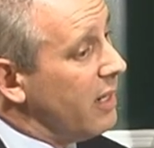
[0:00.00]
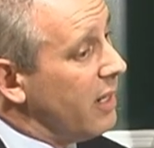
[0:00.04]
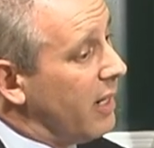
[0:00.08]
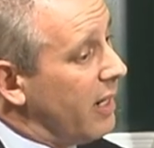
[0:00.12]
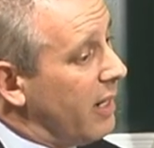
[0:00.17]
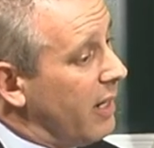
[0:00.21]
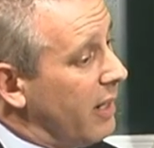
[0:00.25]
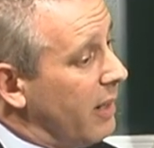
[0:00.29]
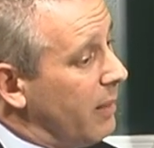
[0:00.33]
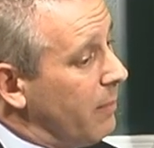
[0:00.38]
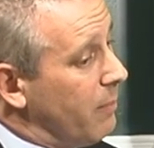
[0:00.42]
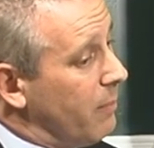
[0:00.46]

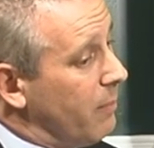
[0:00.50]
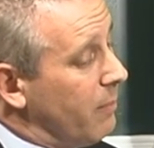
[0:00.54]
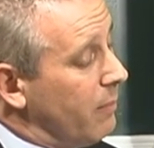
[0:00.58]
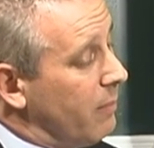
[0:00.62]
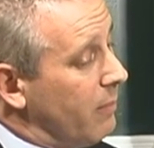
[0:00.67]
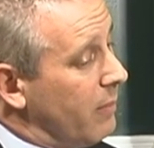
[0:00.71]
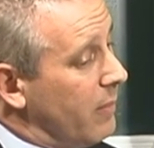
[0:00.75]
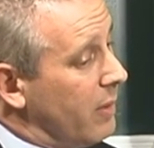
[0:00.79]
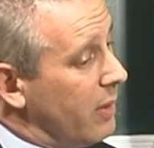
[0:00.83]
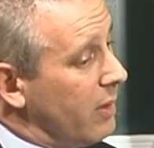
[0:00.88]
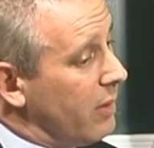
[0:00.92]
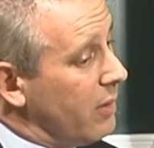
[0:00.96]

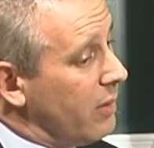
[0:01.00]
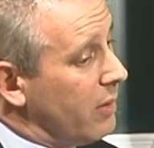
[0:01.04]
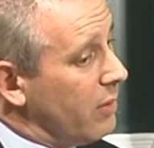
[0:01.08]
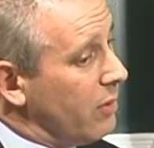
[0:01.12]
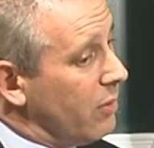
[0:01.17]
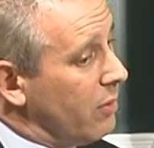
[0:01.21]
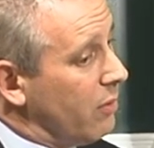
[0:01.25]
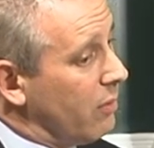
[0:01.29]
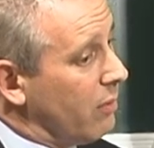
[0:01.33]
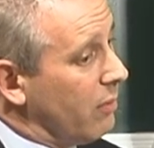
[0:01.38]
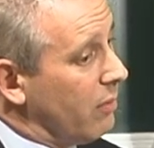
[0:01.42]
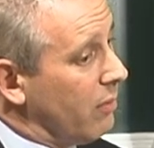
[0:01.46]

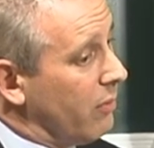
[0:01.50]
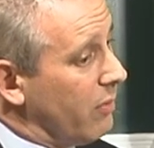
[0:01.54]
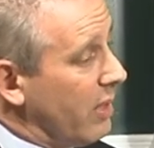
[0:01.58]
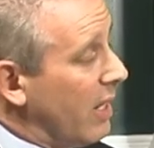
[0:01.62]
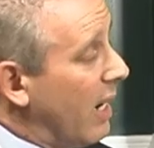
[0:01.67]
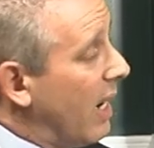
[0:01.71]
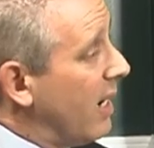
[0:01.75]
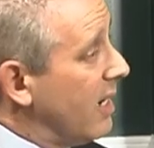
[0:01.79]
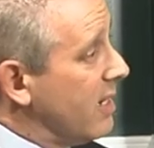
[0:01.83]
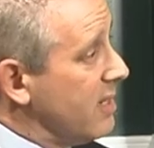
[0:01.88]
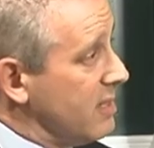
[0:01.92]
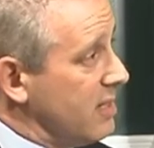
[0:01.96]
The
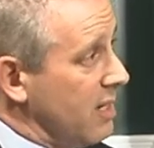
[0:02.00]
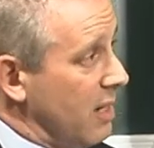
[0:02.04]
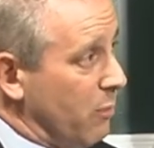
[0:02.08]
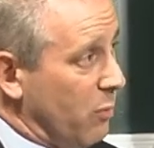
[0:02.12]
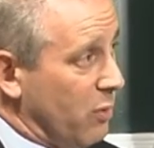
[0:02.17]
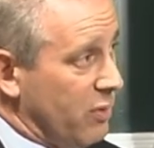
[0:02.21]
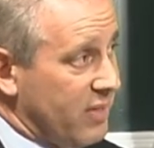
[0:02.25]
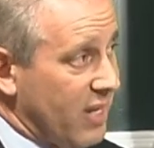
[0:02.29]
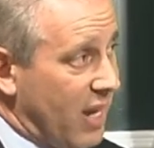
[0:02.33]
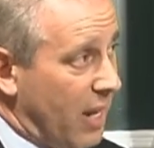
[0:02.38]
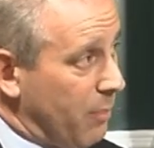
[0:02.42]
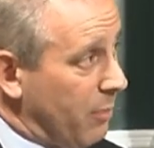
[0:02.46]
eye is numb
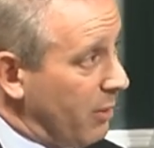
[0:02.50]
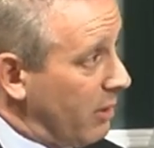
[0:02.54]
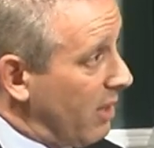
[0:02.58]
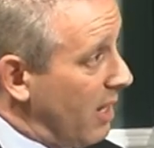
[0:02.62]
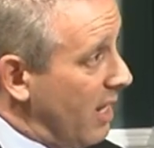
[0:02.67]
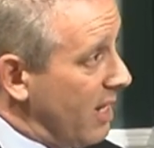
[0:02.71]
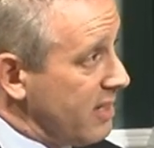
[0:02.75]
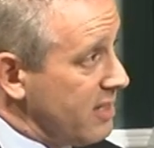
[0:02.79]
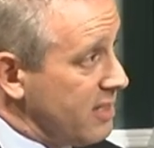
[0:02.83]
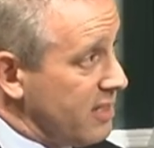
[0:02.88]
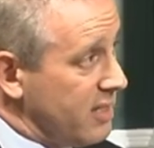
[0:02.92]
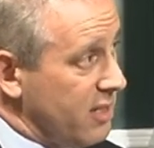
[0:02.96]
with topical
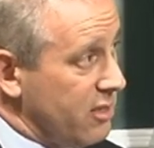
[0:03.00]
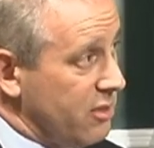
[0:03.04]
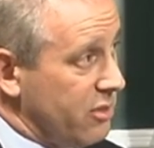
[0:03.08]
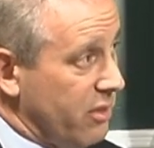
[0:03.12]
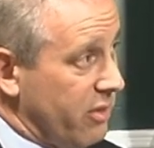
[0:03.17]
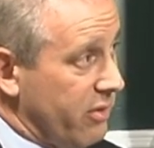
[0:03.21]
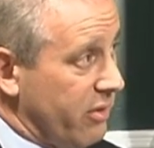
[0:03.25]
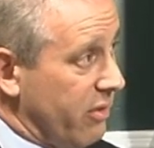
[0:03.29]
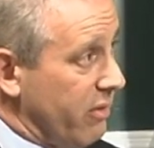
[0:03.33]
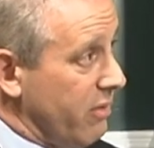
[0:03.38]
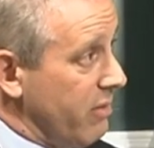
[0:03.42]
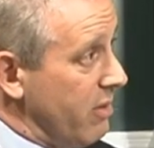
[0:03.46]
anesthesia.
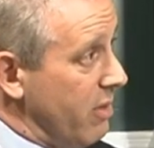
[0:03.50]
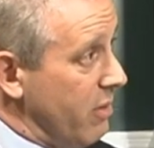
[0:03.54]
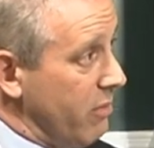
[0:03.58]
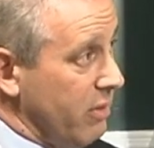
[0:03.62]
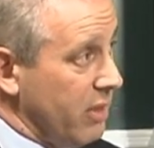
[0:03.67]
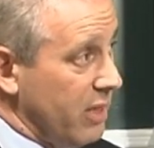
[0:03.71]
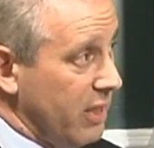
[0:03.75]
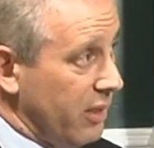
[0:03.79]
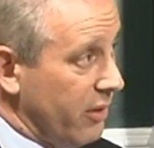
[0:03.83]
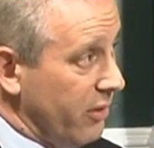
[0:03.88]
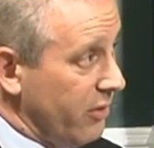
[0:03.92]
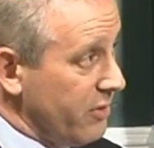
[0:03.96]
There are no
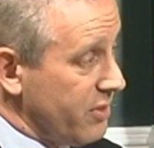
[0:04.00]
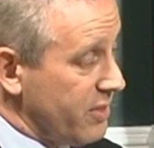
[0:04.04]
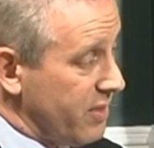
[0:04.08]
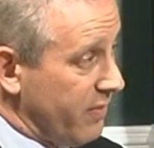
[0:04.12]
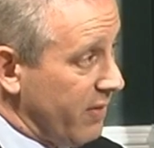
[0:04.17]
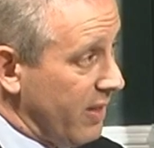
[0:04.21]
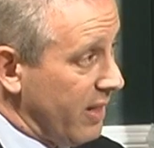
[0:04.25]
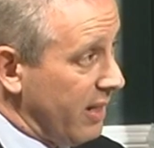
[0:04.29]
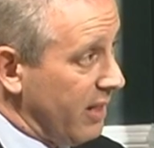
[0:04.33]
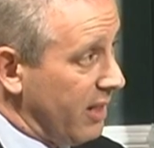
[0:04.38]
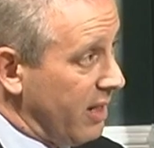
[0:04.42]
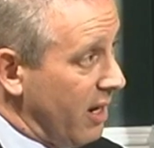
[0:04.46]
needles of
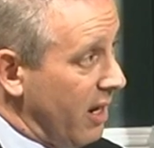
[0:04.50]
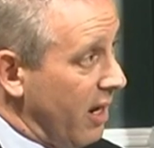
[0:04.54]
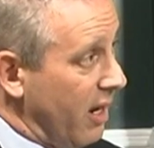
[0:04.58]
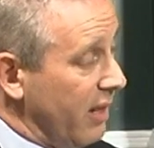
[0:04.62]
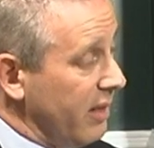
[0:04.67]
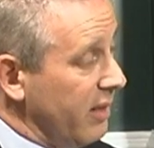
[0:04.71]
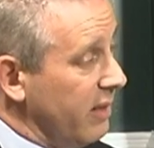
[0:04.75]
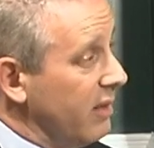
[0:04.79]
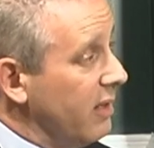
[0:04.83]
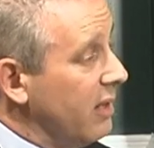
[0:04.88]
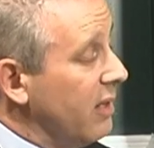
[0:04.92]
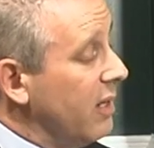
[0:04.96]
any
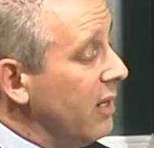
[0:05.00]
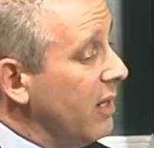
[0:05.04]
kind.